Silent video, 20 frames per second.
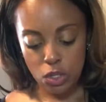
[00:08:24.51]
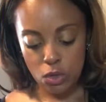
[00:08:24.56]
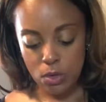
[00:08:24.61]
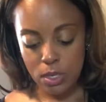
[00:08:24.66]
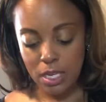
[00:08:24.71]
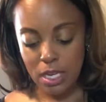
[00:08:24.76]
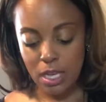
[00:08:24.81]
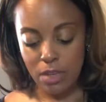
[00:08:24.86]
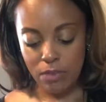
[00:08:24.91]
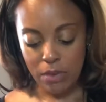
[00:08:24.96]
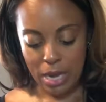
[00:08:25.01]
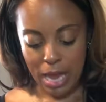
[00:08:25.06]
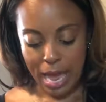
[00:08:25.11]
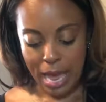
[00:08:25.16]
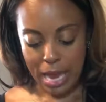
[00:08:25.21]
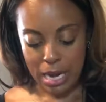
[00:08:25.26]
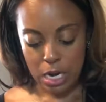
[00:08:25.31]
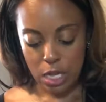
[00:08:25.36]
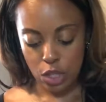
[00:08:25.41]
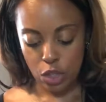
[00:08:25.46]
you can even
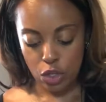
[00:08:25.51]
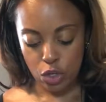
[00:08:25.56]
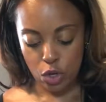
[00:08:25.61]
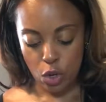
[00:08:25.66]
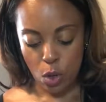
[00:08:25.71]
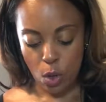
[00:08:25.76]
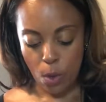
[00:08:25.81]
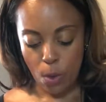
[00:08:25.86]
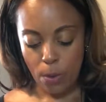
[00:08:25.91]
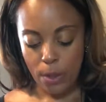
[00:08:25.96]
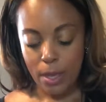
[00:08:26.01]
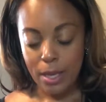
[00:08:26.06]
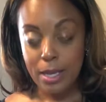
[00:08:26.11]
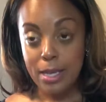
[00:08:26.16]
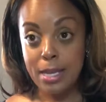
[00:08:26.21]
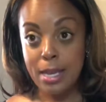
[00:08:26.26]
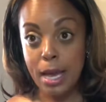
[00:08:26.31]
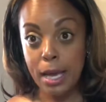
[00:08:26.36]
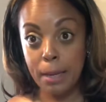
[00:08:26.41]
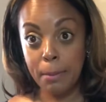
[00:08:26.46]
add a little
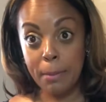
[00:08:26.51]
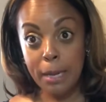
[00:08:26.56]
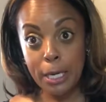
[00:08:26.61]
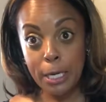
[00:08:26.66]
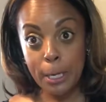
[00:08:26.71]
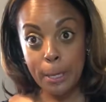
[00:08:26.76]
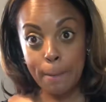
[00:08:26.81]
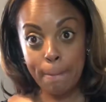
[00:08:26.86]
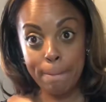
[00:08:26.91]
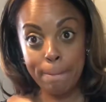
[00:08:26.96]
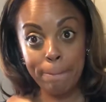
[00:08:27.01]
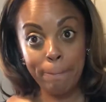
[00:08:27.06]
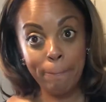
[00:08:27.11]
nut butter.